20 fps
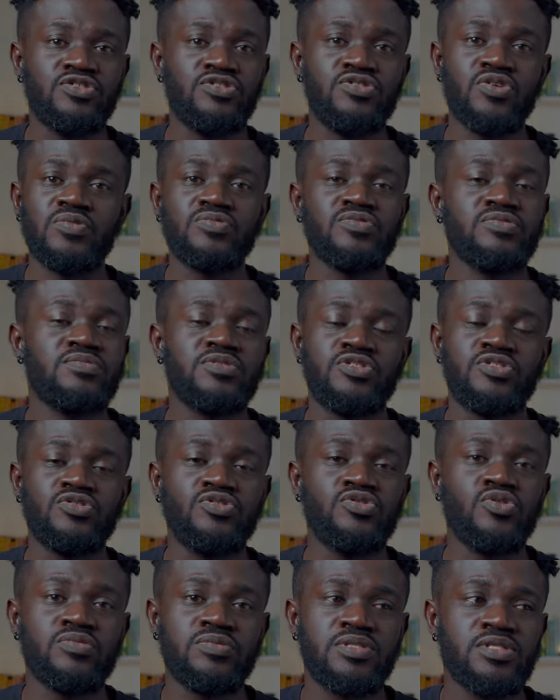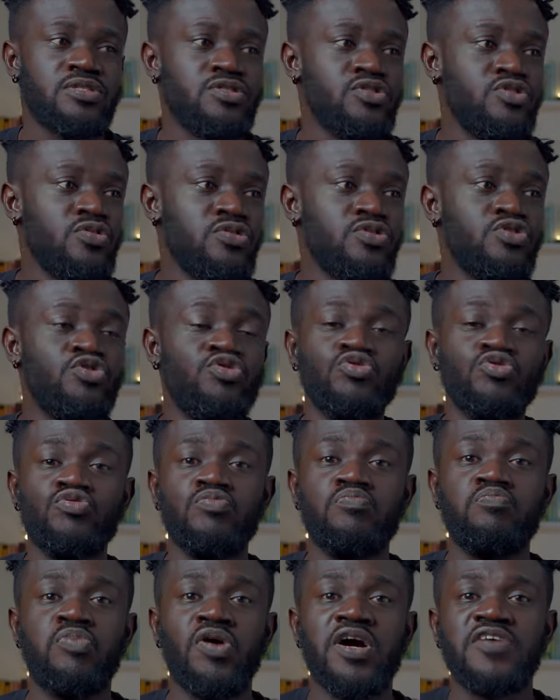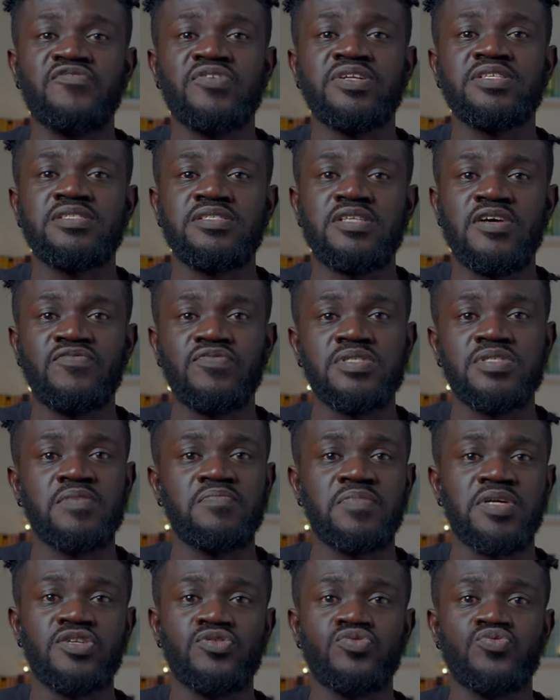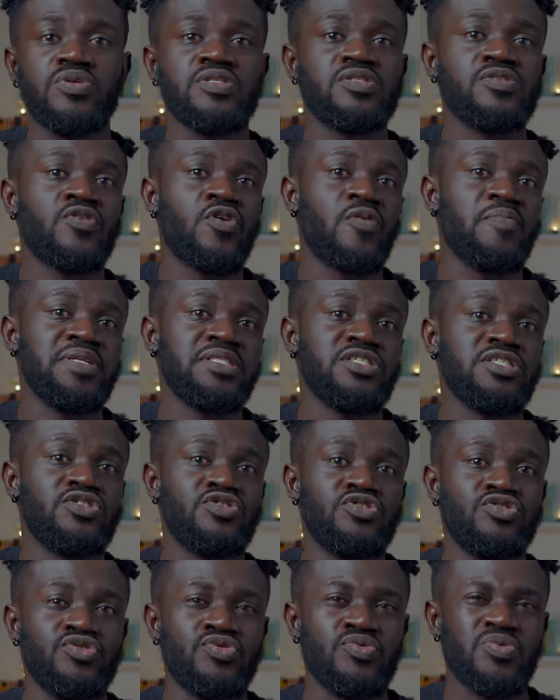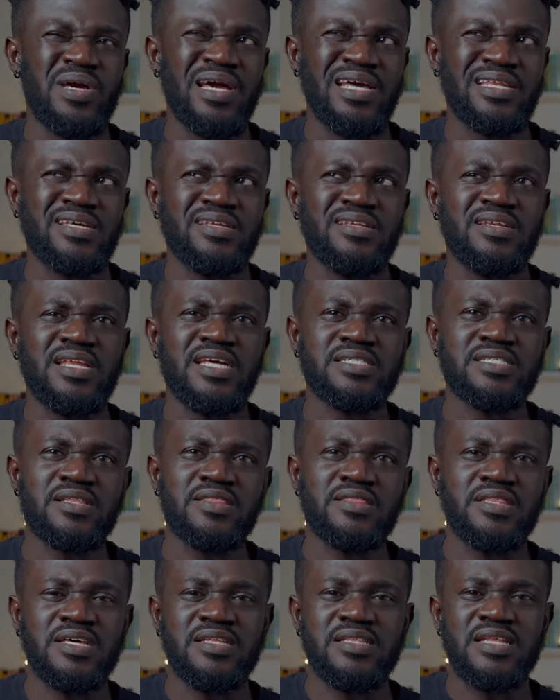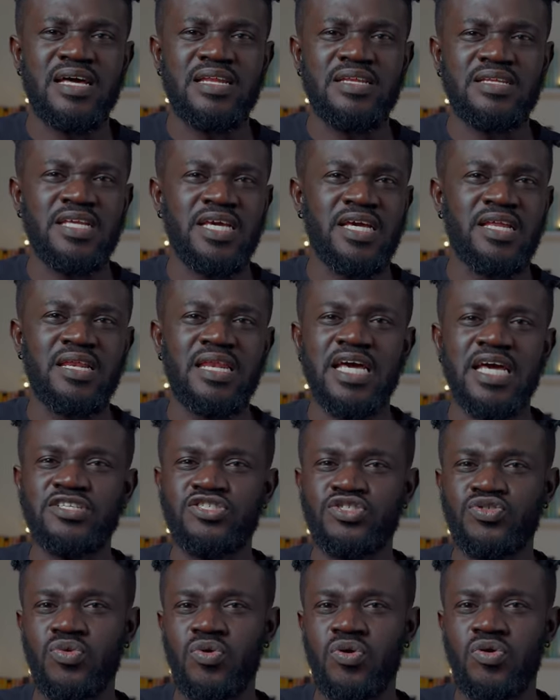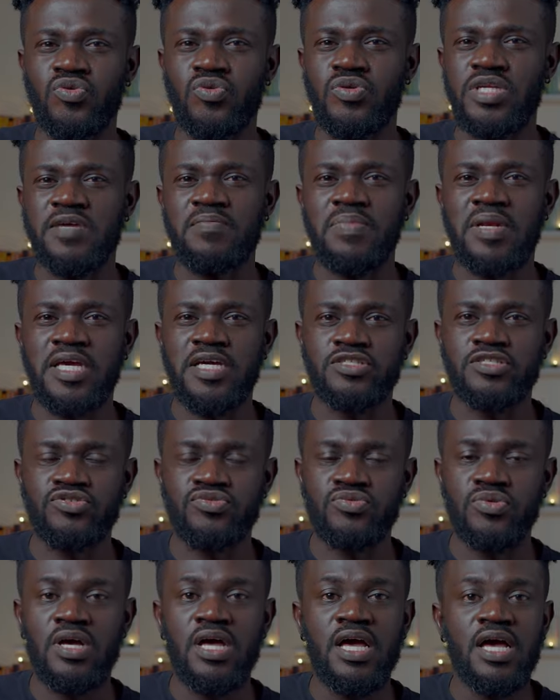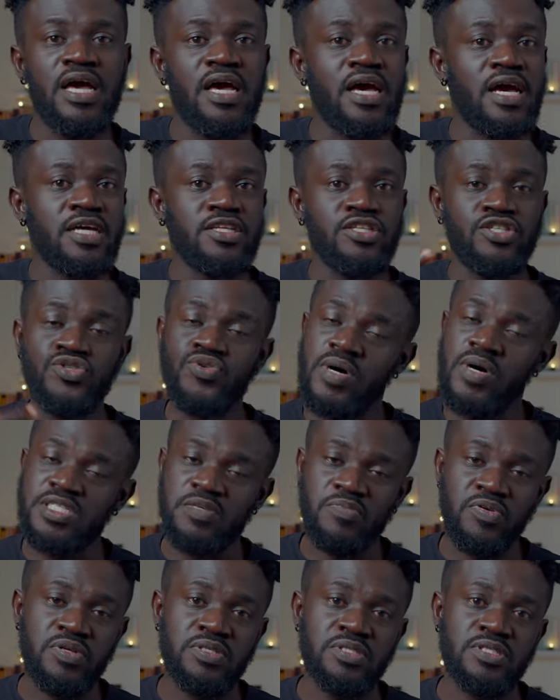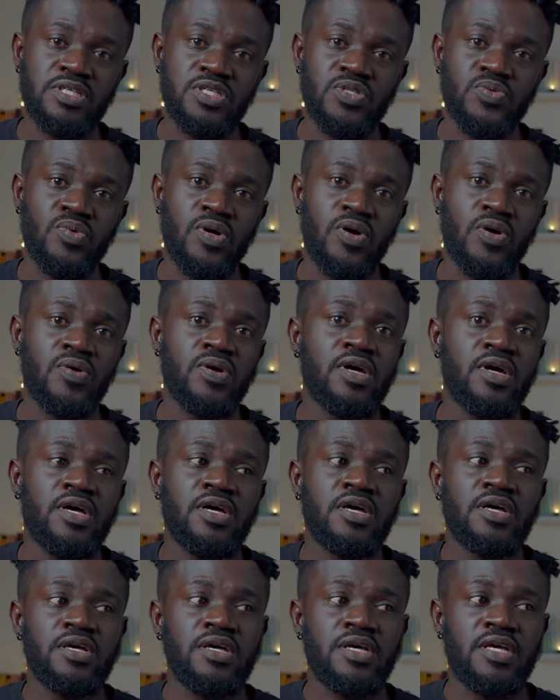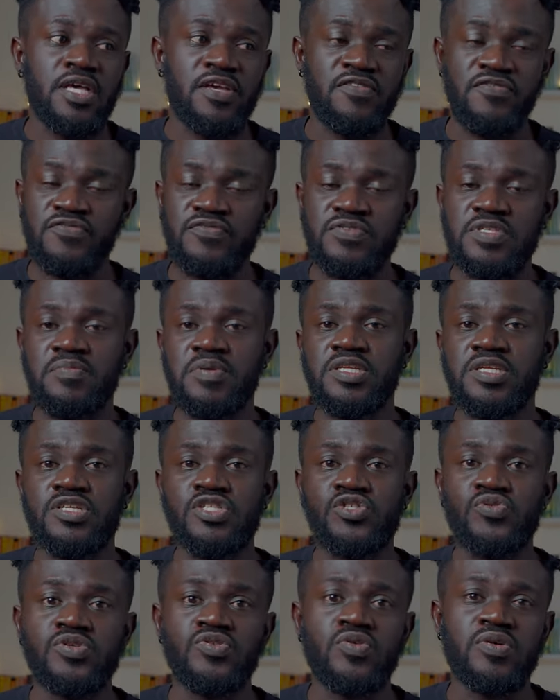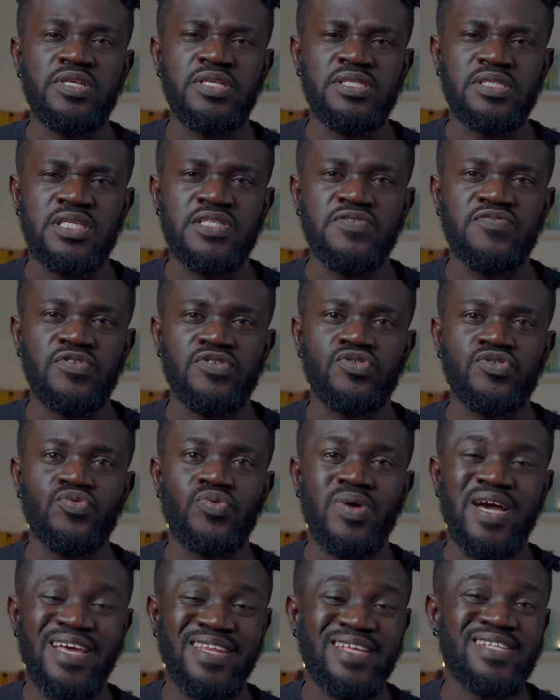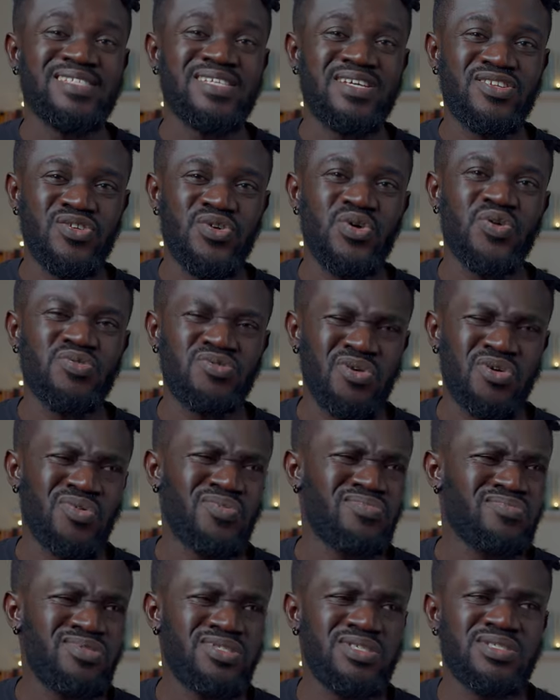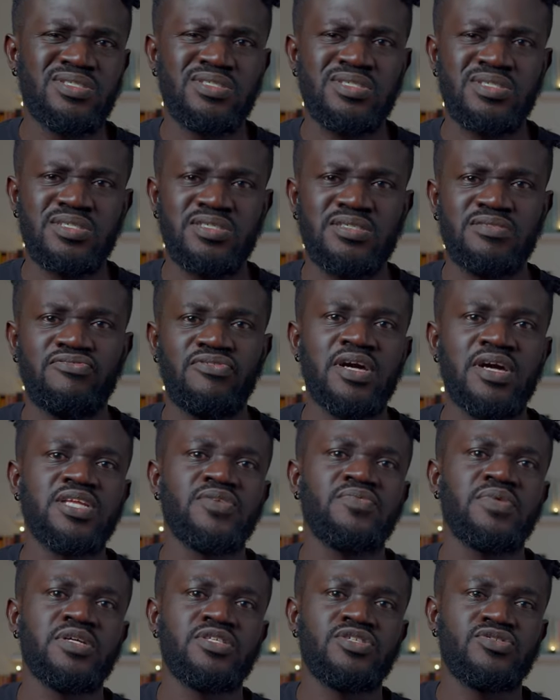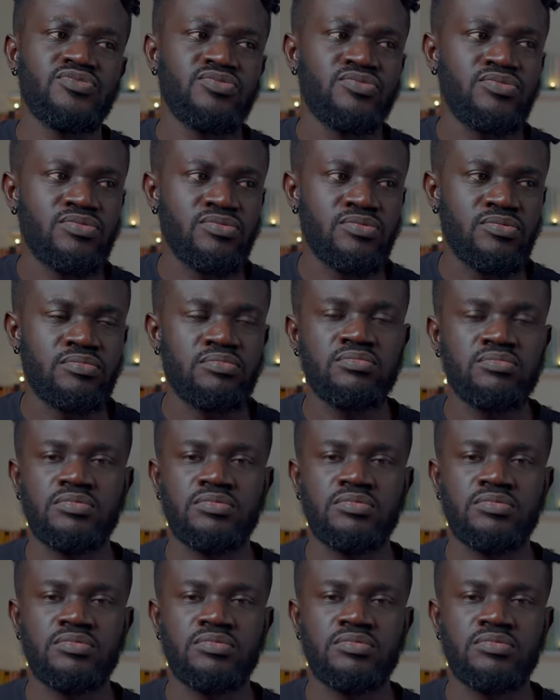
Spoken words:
Don't do boyfriend stuff for somebody who was not committed to you and then later think that they led you on or they played you. And you as a person as well, if somebody is doing all these things for you and it's a no, just find a way to,